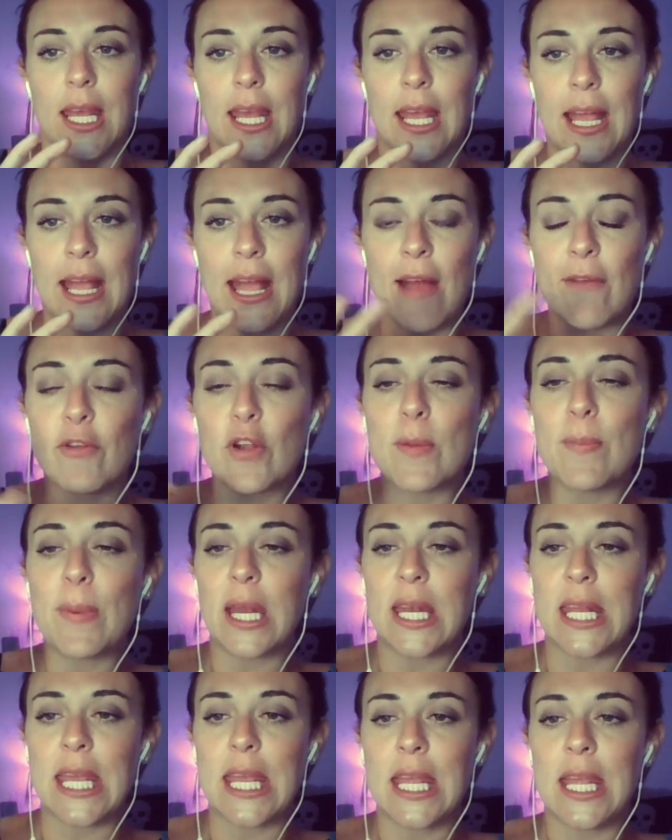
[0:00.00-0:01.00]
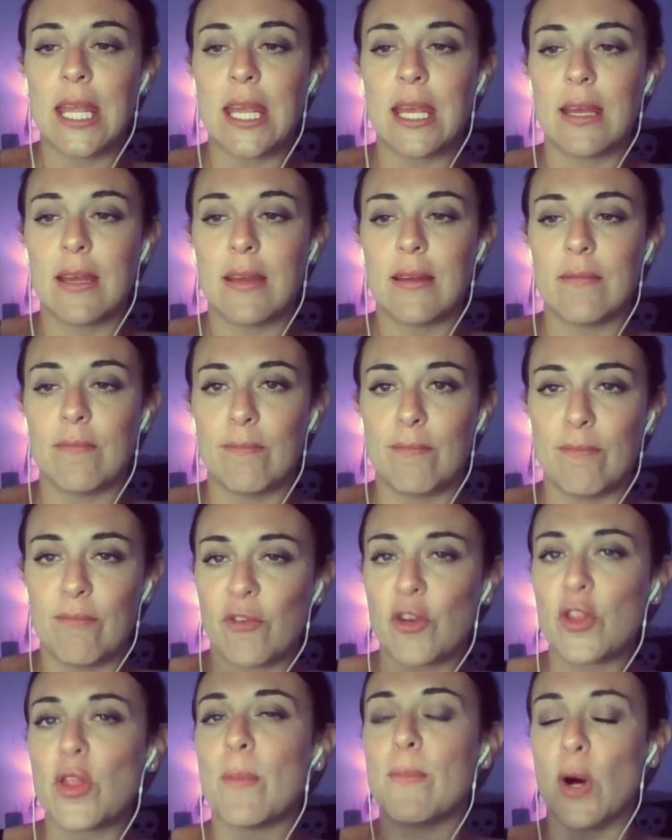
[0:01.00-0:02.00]
everybody,
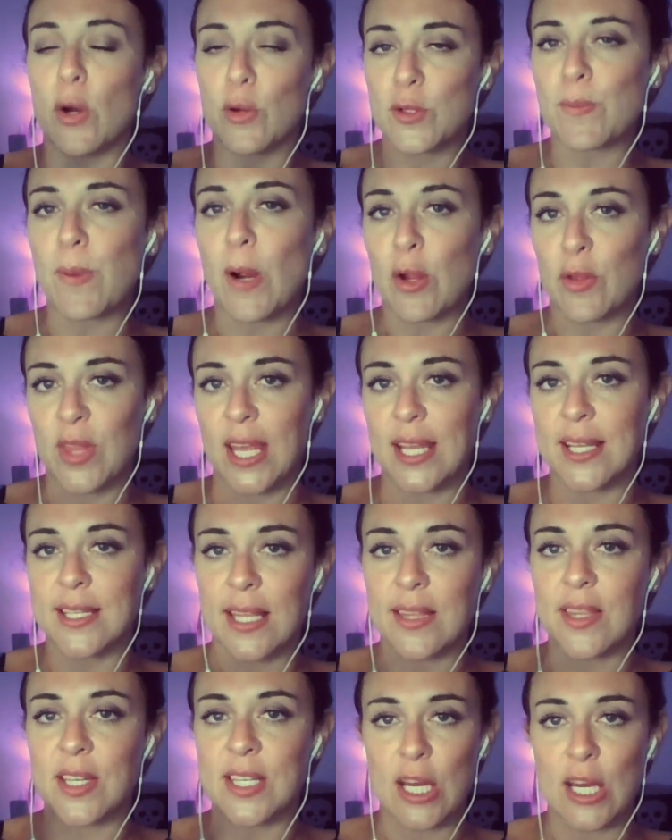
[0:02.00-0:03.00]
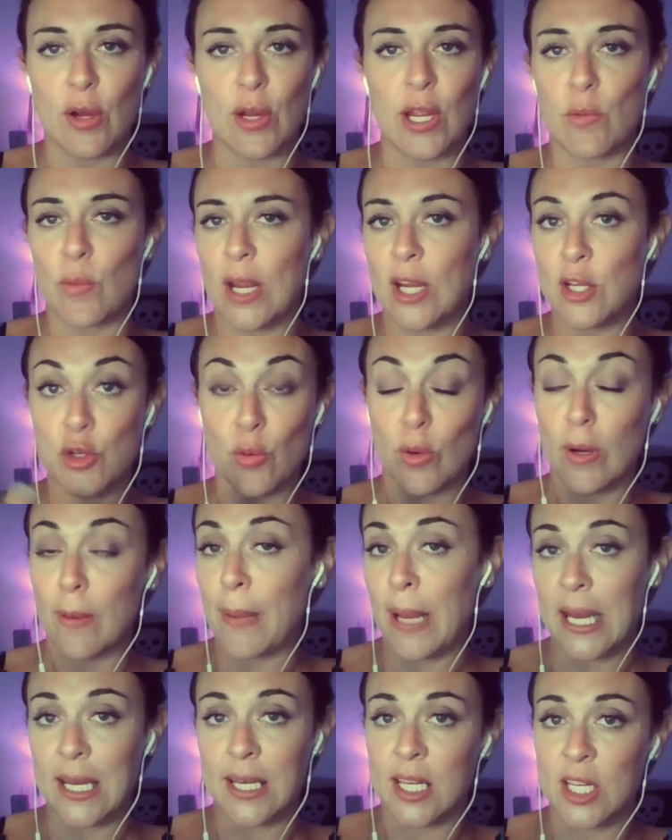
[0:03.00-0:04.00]
for the most part, thinks that the dairy and ranch were
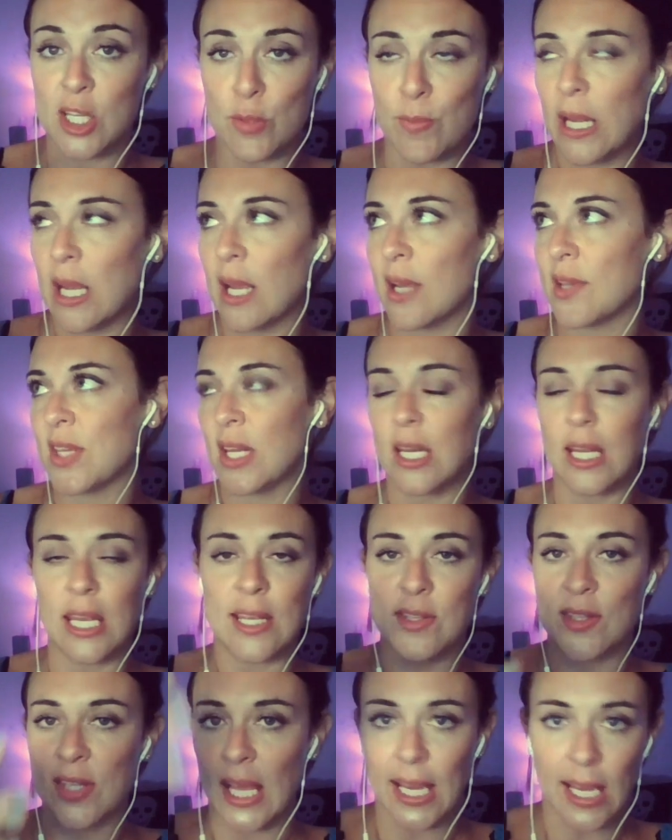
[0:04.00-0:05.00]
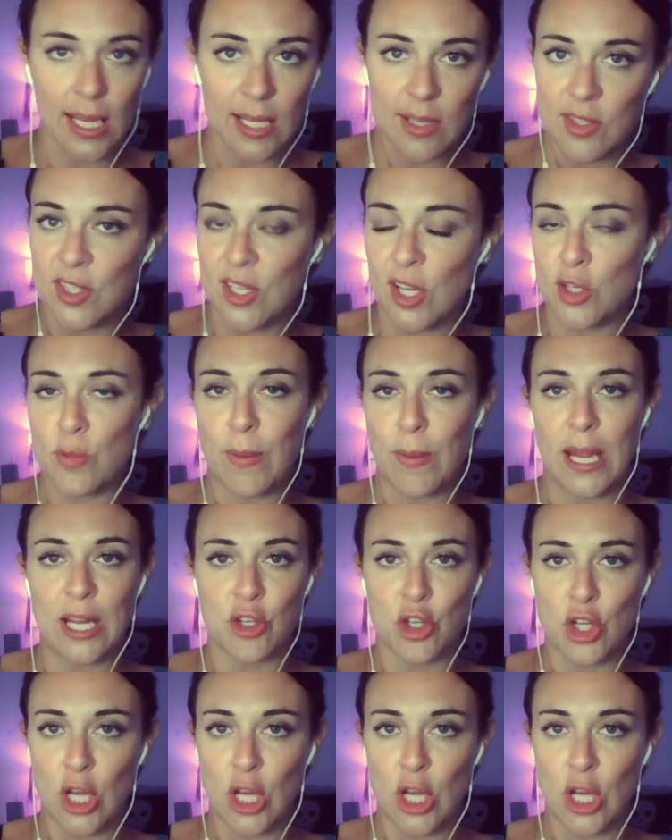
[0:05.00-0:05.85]
abandoned because it is like in such bad shape